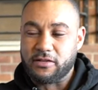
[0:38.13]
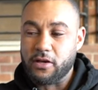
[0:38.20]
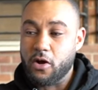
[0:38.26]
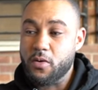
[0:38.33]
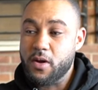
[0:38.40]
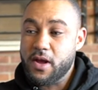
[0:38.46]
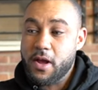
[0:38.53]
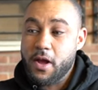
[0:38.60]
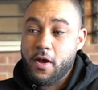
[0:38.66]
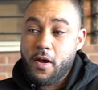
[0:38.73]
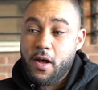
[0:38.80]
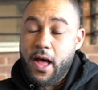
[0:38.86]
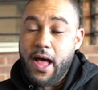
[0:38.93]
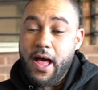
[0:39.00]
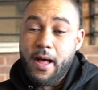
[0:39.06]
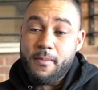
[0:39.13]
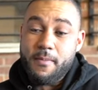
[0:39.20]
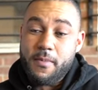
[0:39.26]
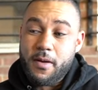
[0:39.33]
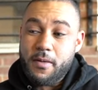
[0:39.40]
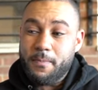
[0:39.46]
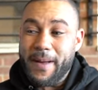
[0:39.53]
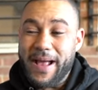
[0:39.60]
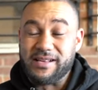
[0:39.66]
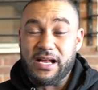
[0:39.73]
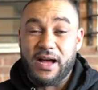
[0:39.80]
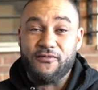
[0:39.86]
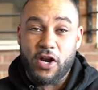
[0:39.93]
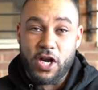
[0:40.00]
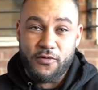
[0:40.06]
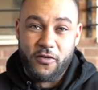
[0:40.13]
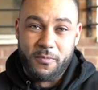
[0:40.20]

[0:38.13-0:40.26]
So baseline volume